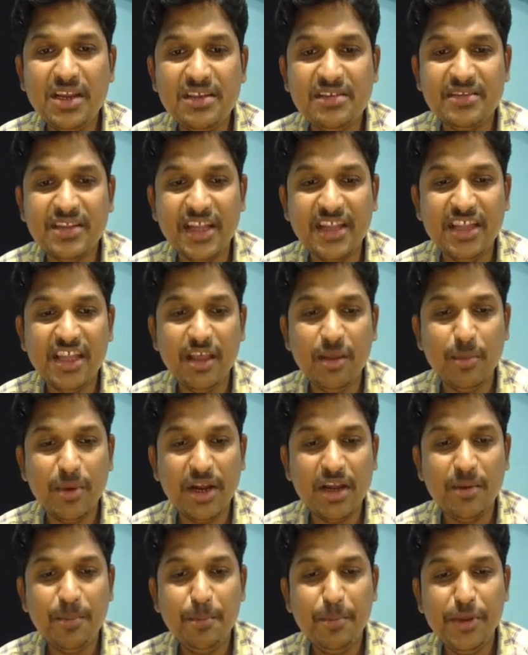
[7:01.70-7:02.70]
is nothing
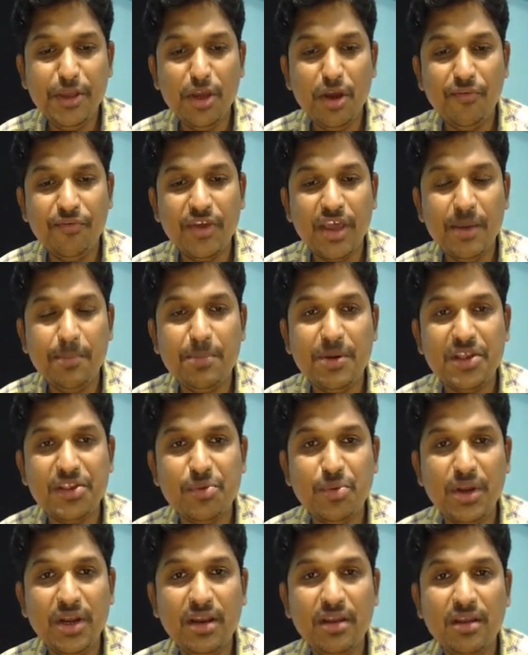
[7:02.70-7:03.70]
but p of k plus
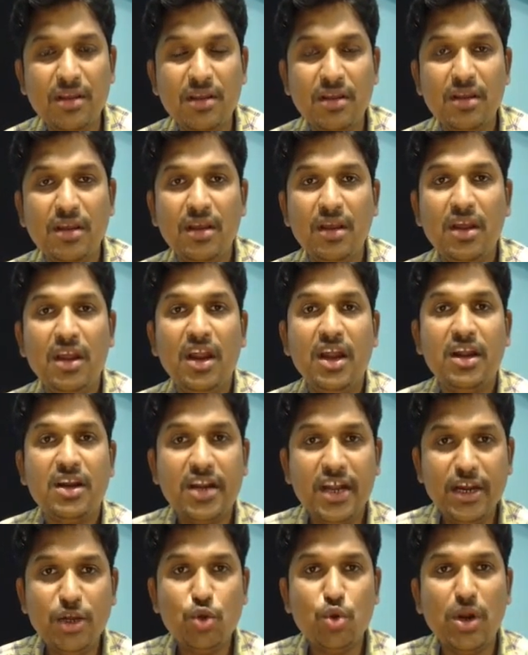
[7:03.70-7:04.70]
1.
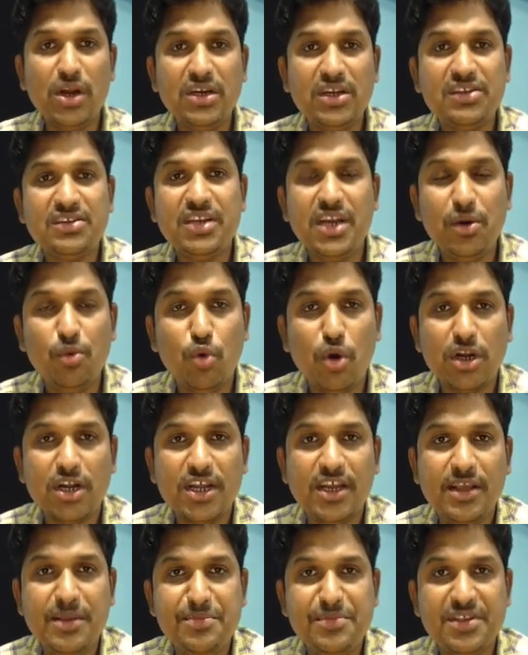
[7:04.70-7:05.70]
Try to understand what
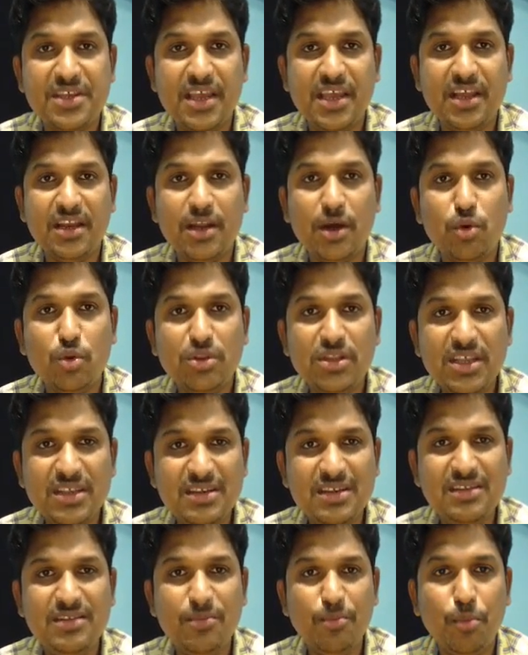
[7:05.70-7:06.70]
I am saying now. This
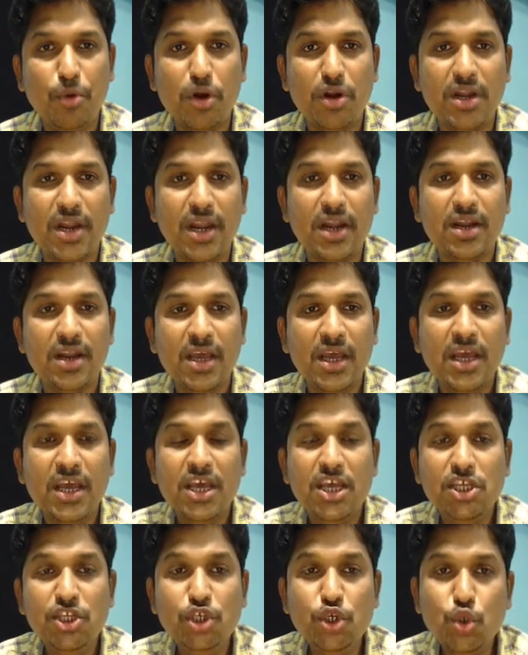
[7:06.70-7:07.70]
is important.
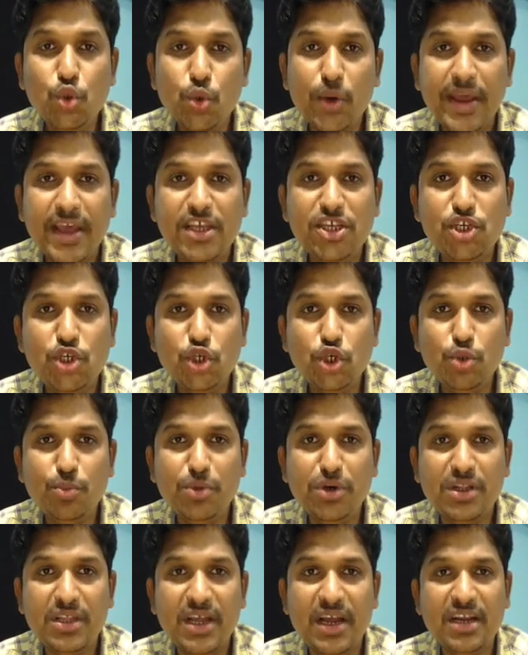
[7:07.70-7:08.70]
You
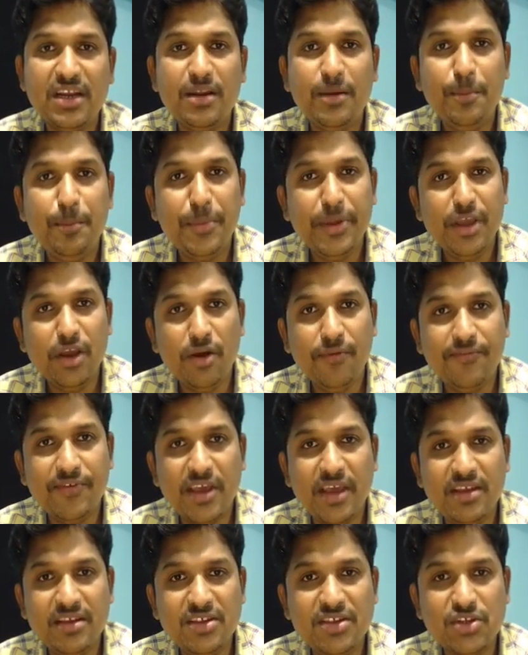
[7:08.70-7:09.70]
assumed that p of
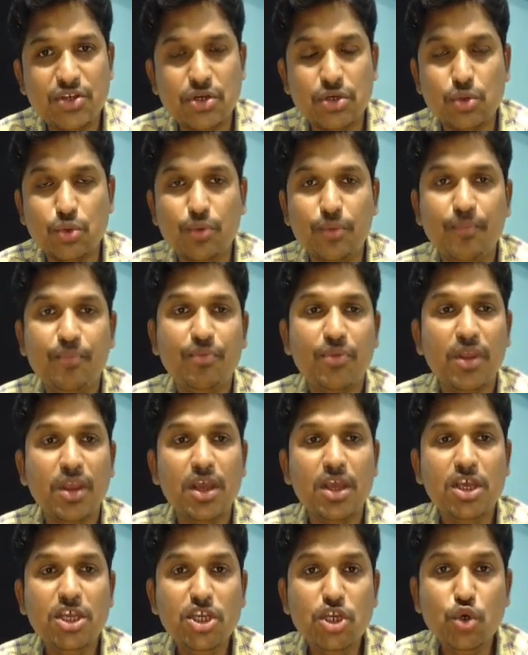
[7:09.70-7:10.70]
k is true.
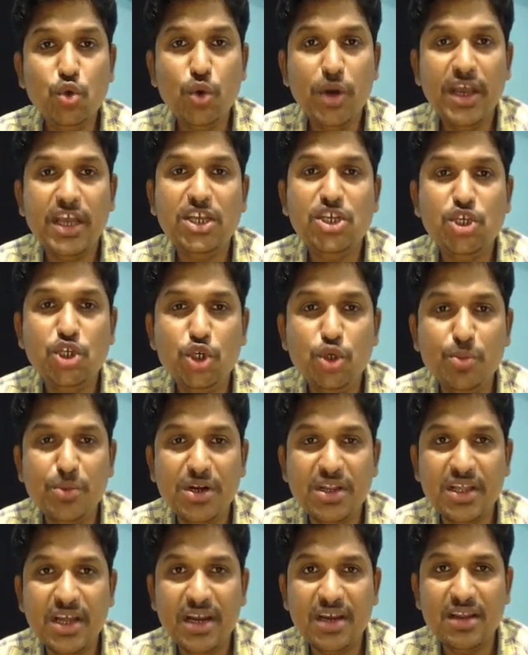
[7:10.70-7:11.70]
You
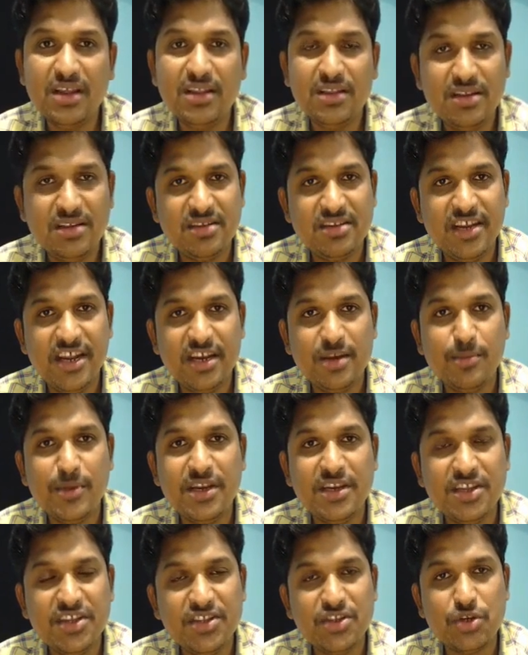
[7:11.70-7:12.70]
assumed that this
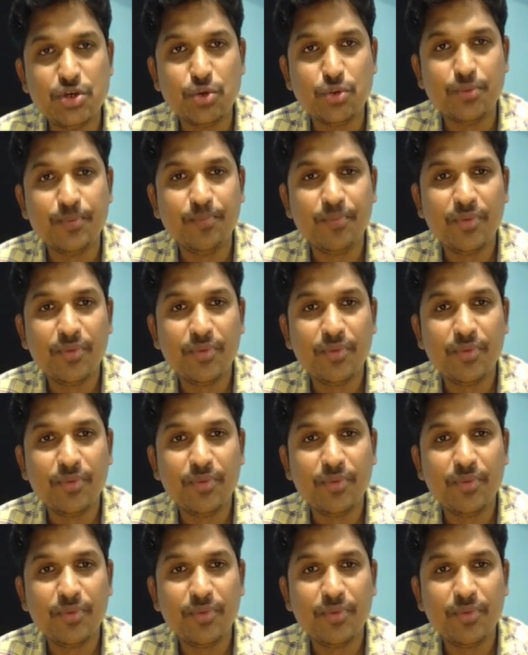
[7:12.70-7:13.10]
statement is true.